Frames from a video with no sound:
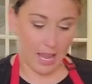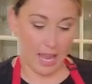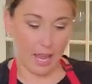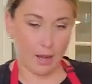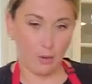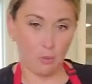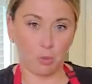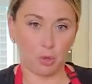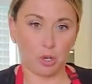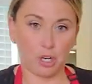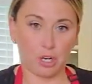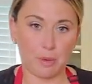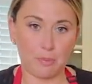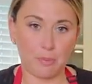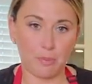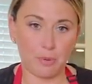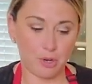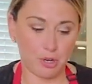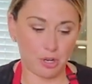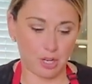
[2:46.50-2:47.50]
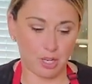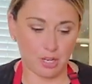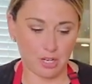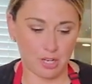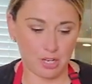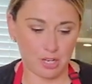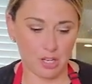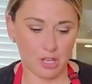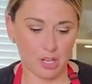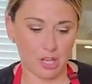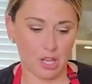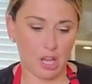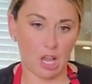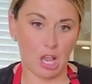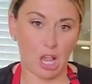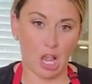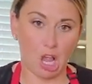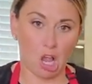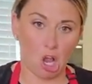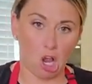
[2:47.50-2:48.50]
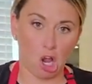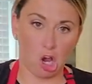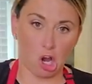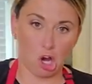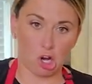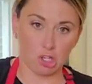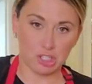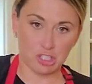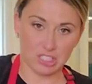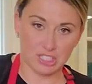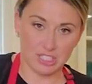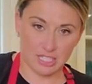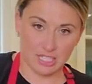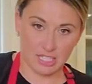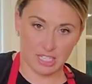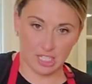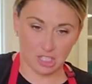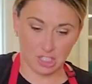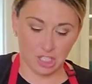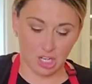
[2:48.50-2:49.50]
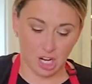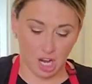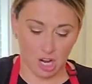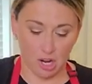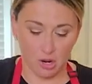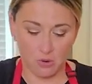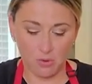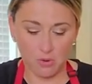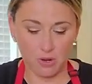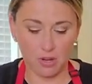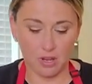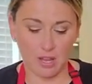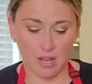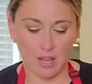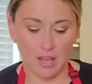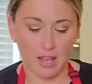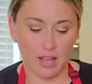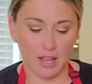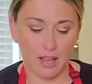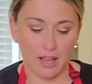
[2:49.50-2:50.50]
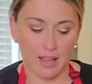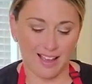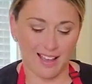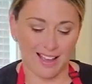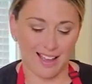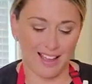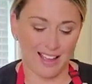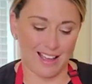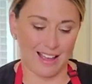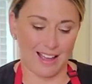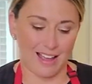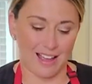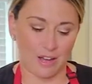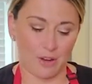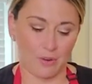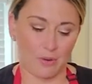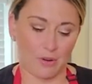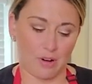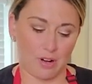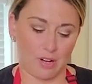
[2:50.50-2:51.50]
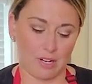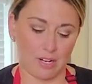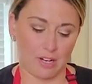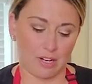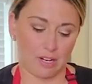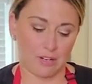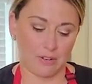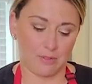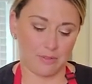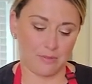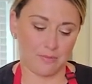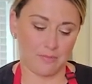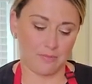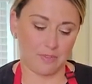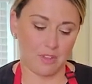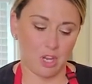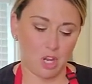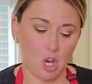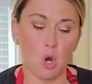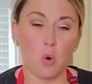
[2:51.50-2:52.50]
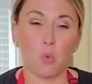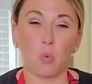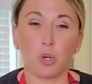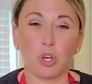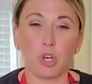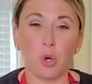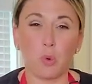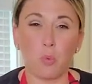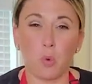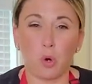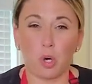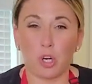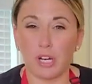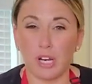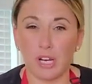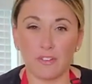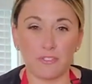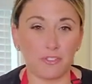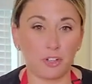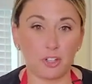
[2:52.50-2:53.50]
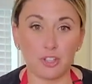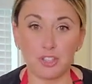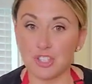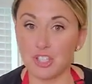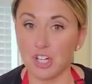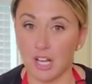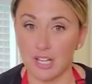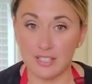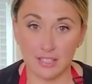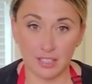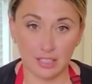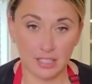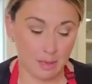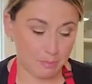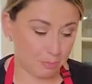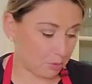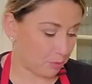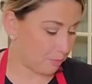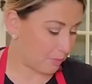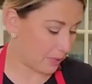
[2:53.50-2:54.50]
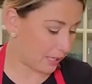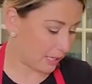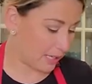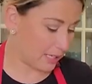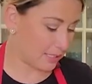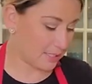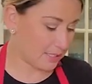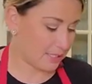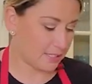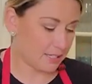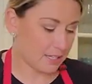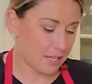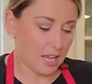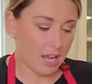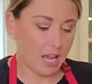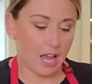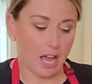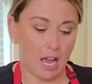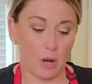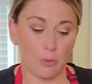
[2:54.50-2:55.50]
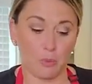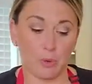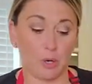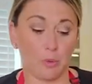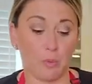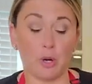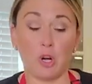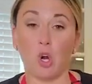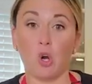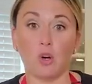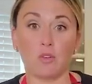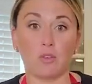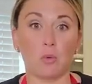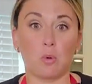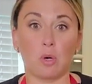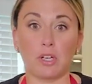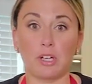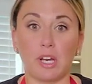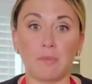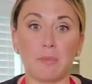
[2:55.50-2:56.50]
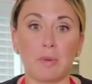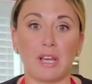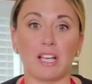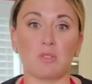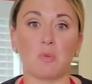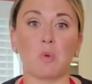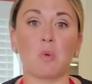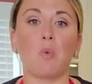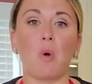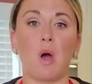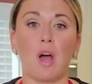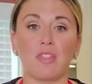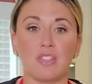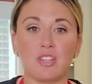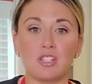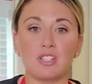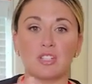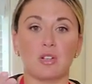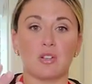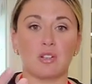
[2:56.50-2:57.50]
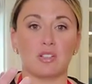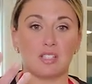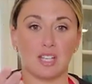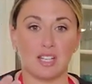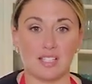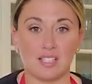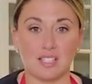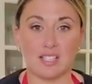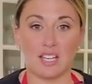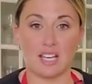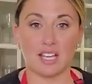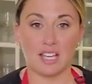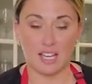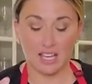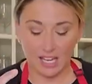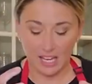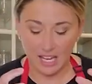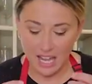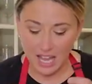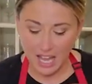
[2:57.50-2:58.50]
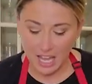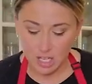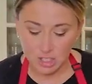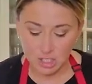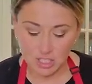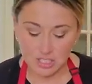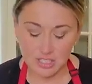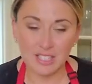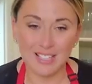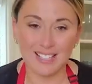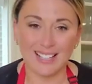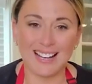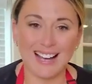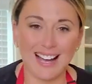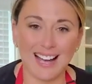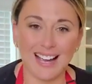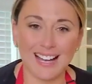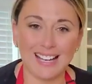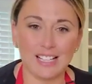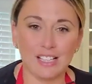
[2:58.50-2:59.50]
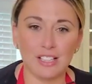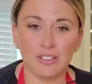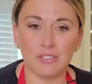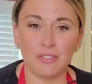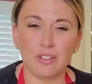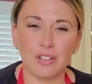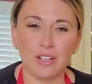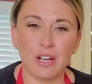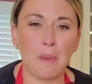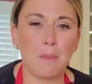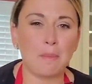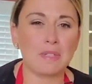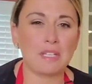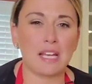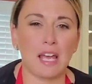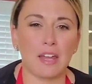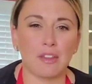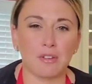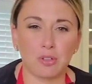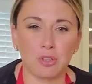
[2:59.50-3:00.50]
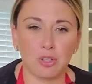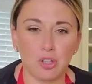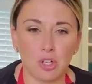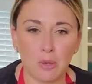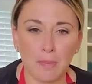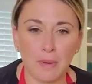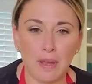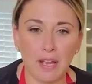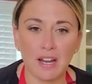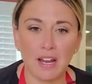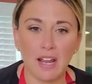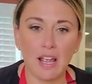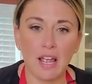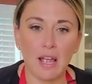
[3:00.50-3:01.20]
and we're gonna put our sticky dough out on here. We're gonna work it for just a couple minutes. We don't wanna overwork it because we want this dough to stay sticky, just to kind of come together a little bit